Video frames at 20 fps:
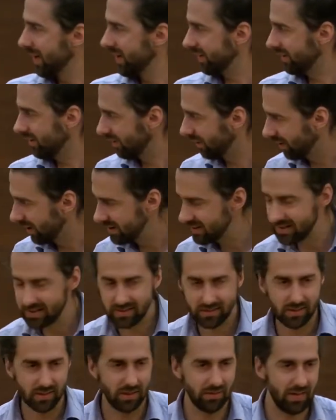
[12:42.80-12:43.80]
radical
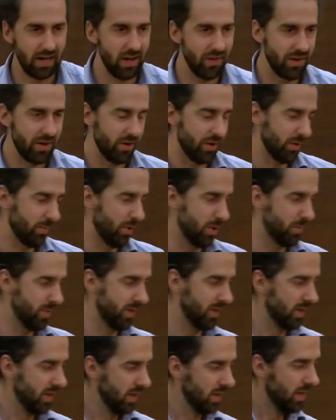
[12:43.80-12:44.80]
ideas that are out there at the
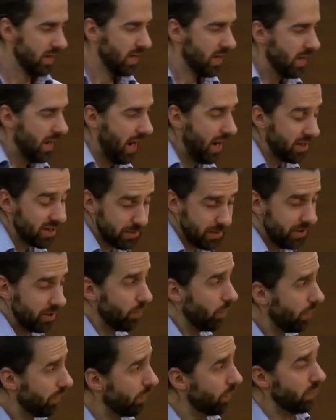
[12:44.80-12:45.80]
moment. And I spent
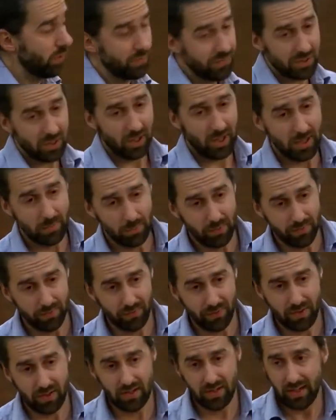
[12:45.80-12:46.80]
an awful lot of time
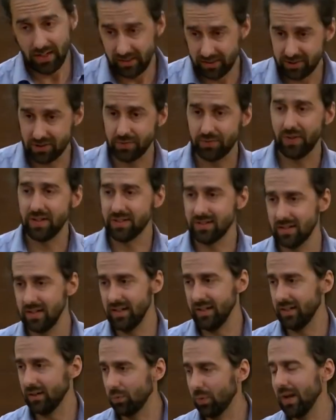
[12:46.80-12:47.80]
with the English Defence
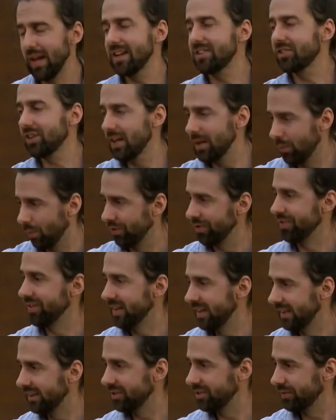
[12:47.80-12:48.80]
League. Well, actually, it wasn't
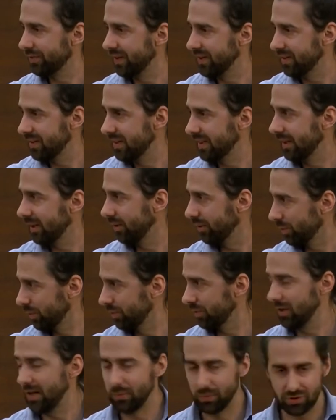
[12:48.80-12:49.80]
the English Defence League, it was,
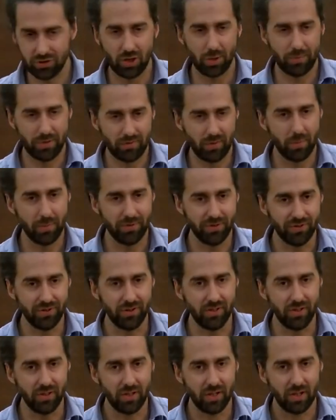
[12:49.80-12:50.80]
it was Tommy
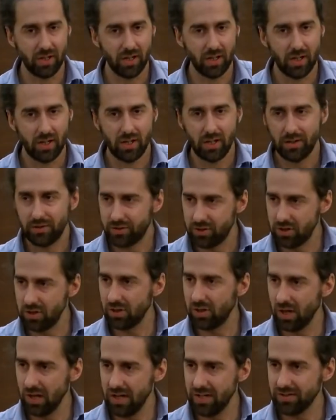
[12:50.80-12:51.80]
Robinson. Do
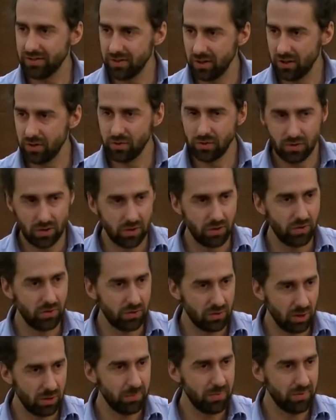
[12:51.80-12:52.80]
you guys know who
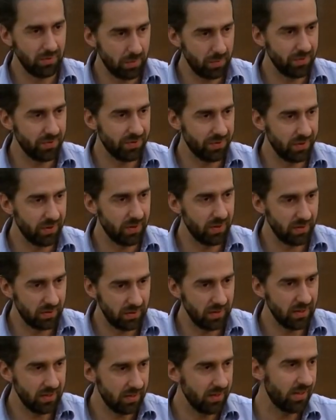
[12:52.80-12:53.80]
Tommy
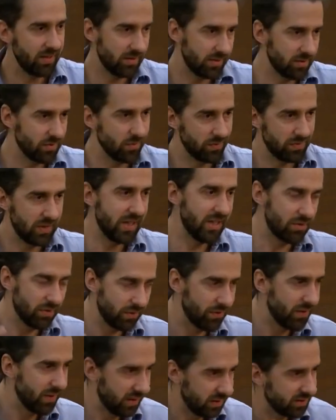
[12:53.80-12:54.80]
Robinson is? He's sort of leader
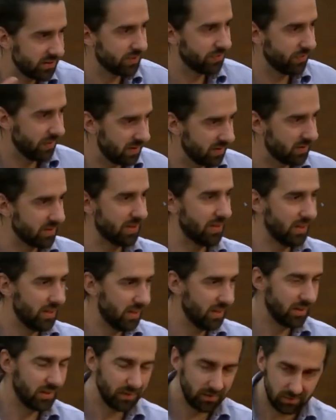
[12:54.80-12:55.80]
of the English Defence
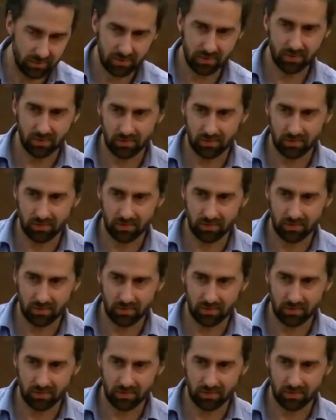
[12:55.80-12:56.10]
League,